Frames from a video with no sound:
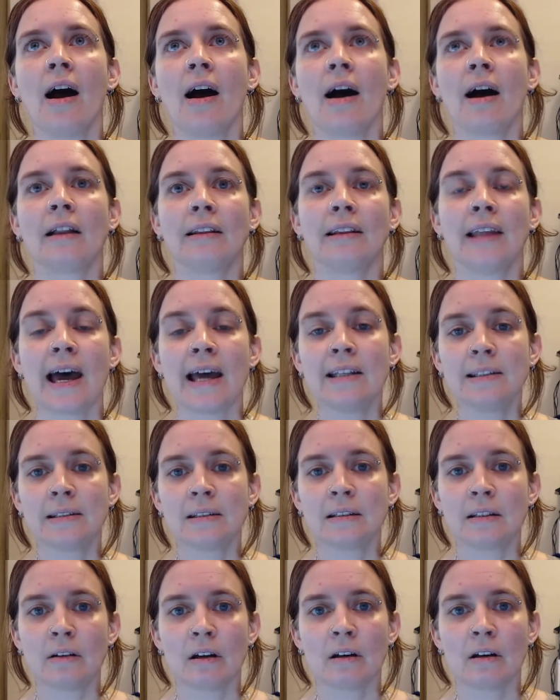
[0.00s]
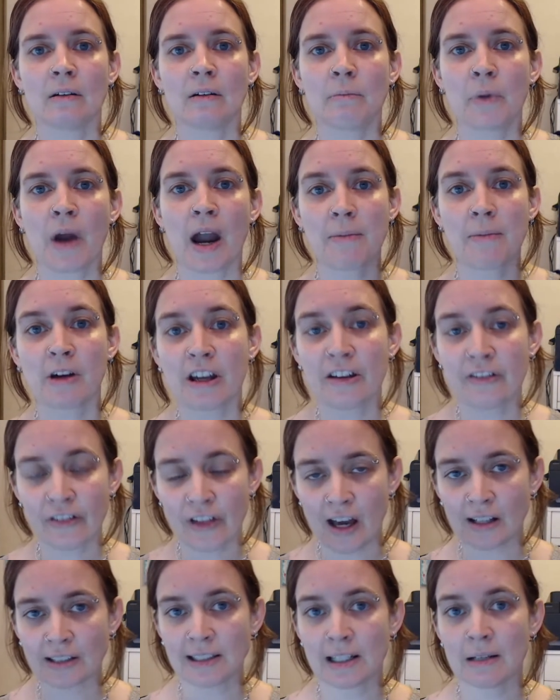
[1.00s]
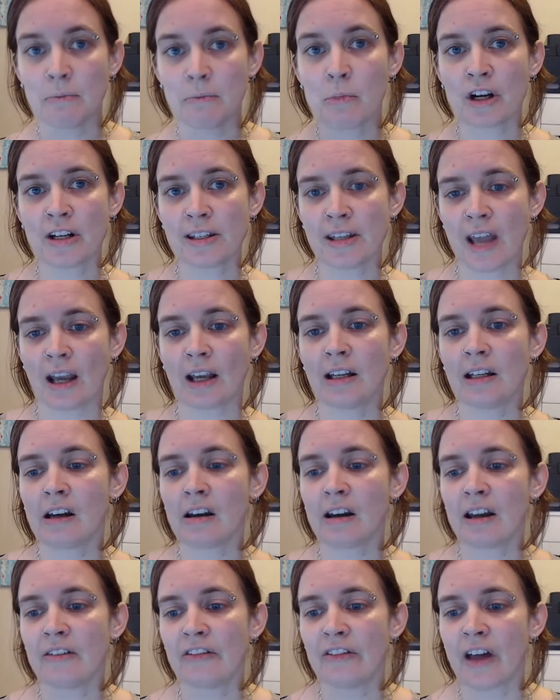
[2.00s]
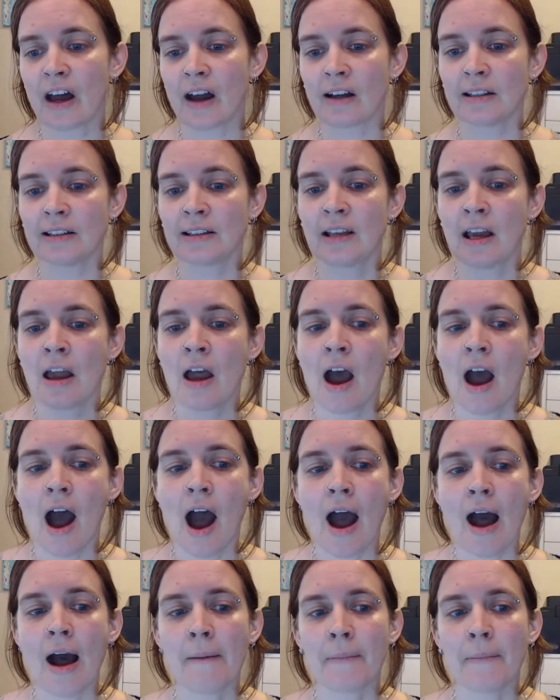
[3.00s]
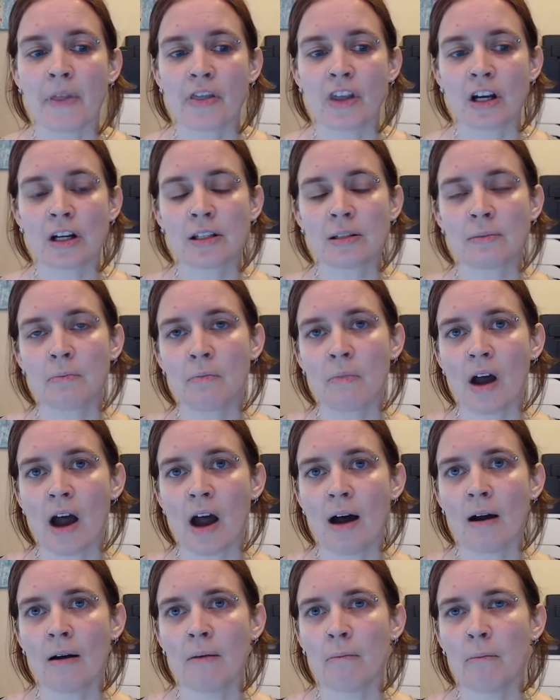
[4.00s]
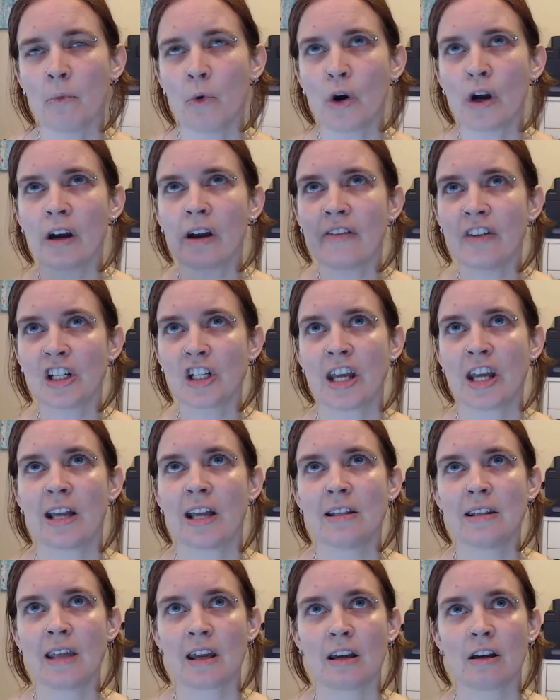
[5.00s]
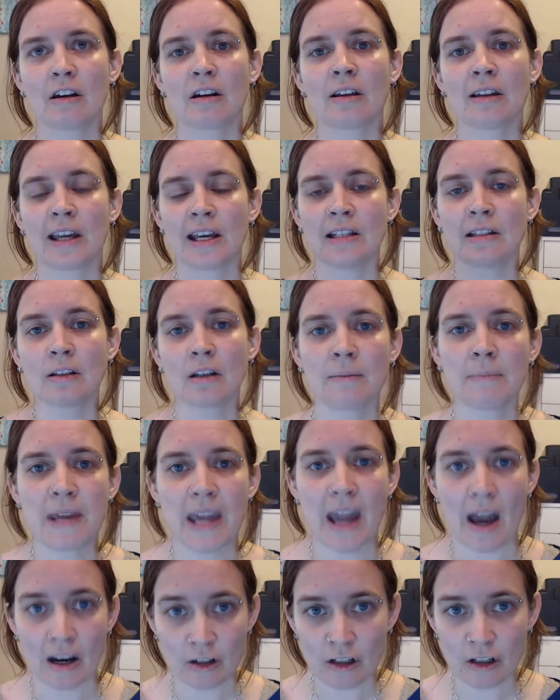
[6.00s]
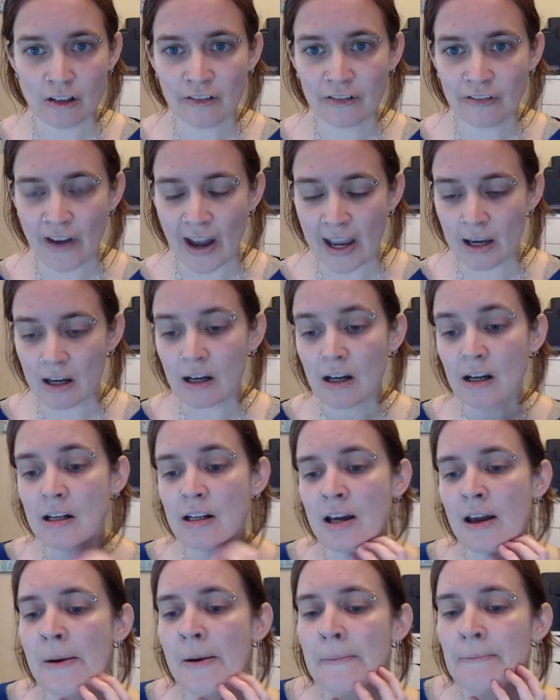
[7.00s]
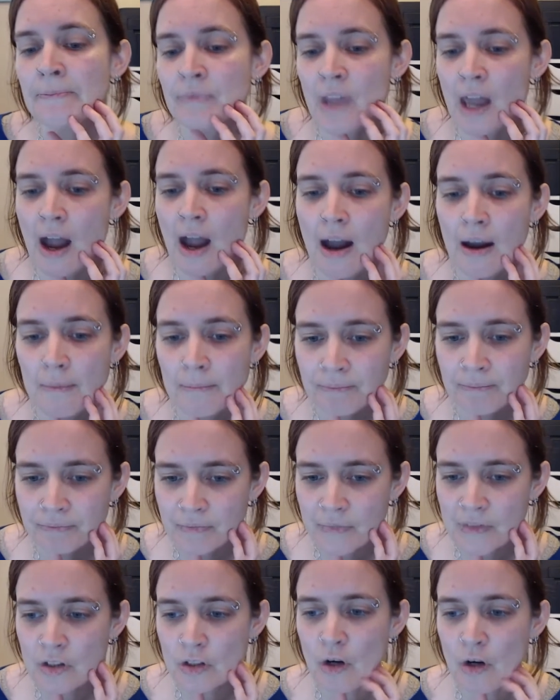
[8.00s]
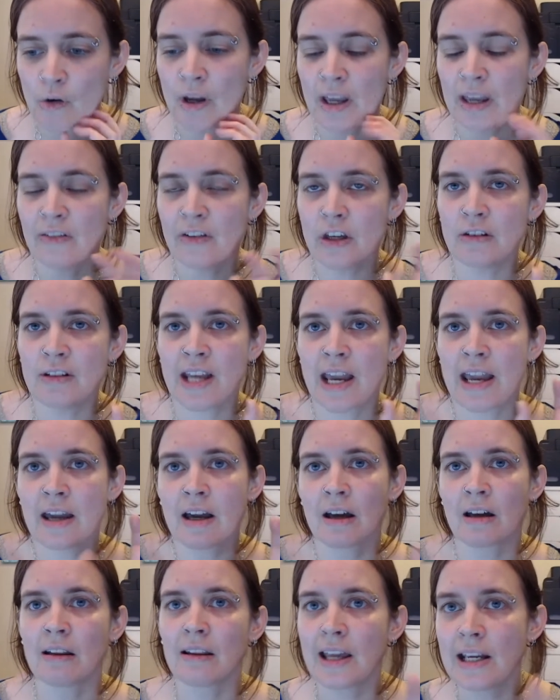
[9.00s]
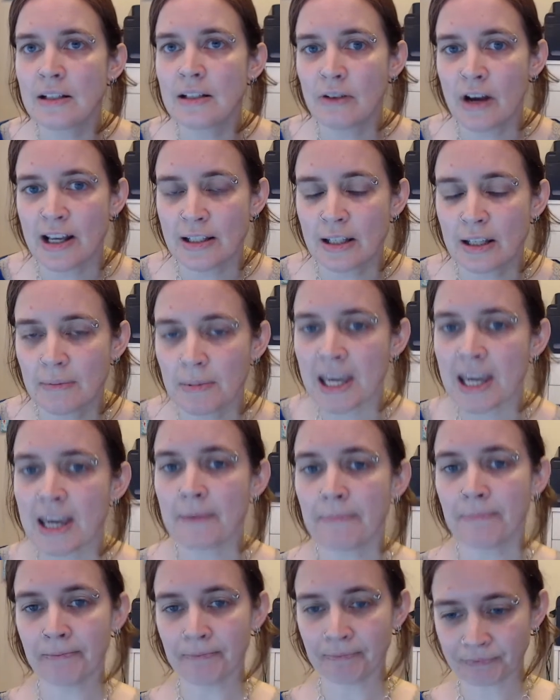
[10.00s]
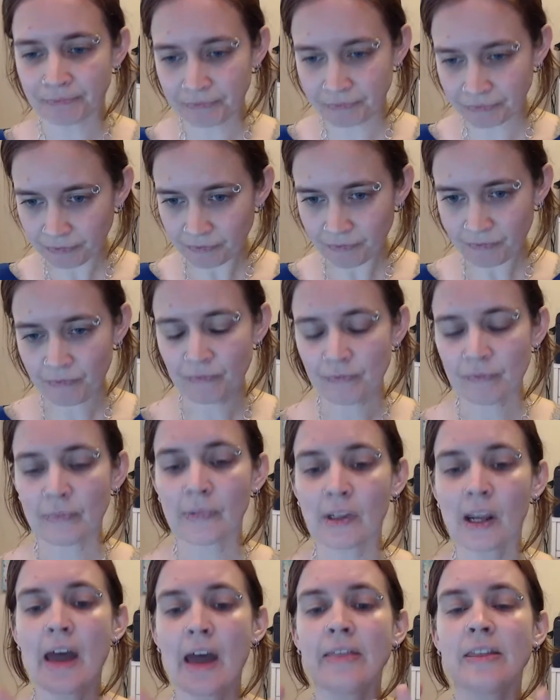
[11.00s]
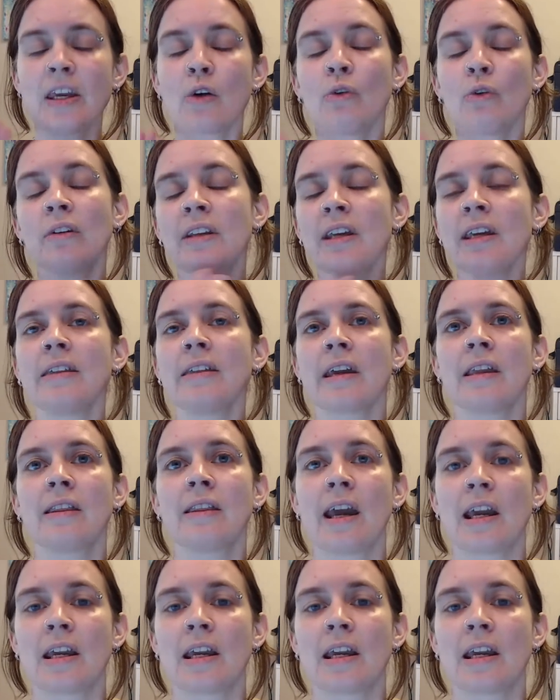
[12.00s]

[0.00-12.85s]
less primary flux and more secondary flux, there's more of a chance that your glaze could be under fired. So if you take a glaze recipe and the only thing that